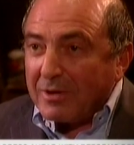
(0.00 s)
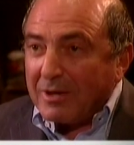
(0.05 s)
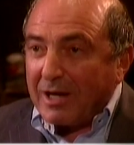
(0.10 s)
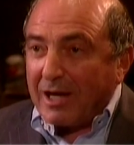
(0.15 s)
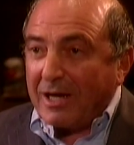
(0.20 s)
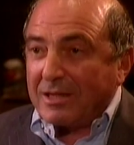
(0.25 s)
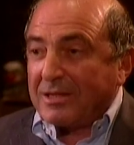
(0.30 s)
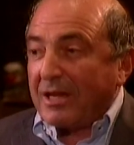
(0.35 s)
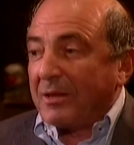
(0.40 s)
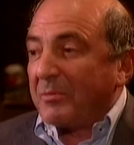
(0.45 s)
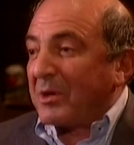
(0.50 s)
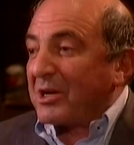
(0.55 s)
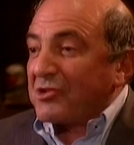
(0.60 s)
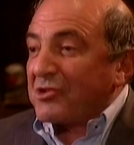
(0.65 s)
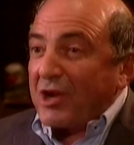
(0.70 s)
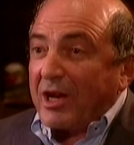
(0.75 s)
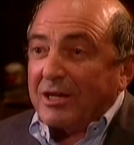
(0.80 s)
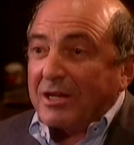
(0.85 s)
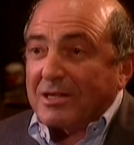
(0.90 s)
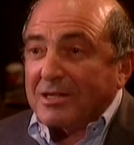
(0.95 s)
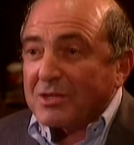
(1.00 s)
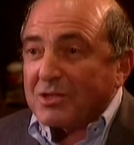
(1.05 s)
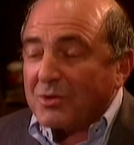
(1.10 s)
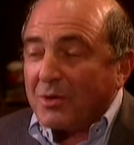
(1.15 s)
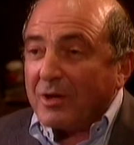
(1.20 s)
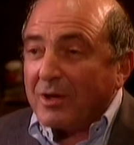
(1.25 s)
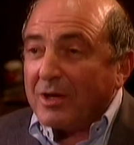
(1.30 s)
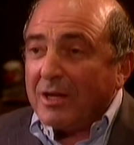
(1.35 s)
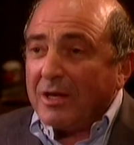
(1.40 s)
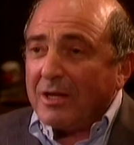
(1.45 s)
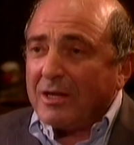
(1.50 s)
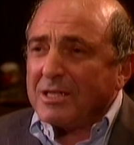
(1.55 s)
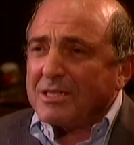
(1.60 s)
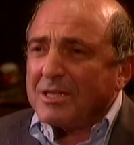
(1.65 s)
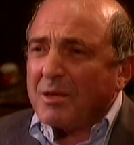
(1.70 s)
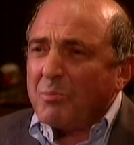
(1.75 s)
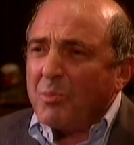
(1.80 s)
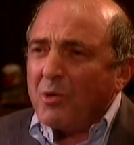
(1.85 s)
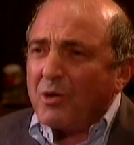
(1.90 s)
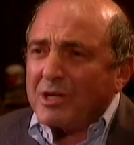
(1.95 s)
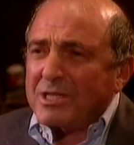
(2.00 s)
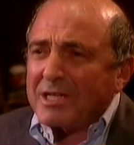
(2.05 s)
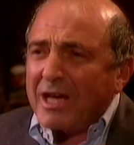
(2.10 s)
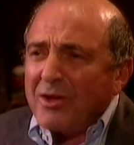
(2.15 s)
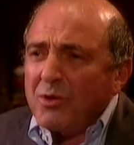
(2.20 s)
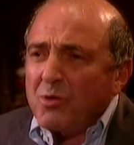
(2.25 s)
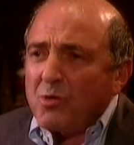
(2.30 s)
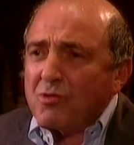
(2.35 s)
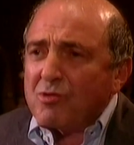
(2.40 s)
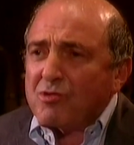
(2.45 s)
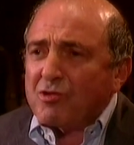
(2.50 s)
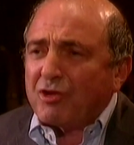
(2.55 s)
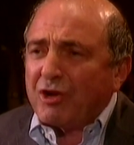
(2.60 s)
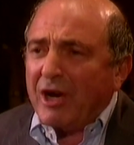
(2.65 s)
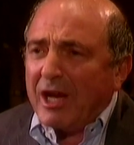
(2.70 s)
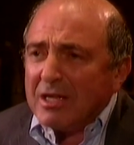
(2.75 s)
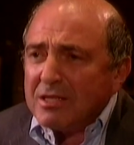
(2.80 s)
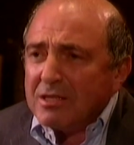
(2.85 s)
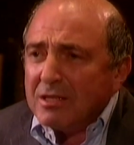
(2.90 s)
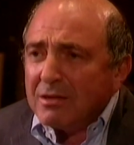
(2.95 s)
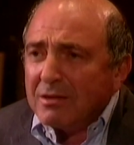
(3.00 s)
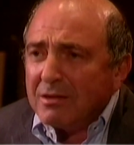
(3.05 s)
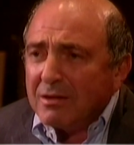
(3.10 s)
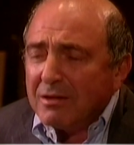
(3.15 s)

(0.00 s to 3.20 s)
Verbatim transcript: I had them credit and so on. They said, Boris, are you crazy?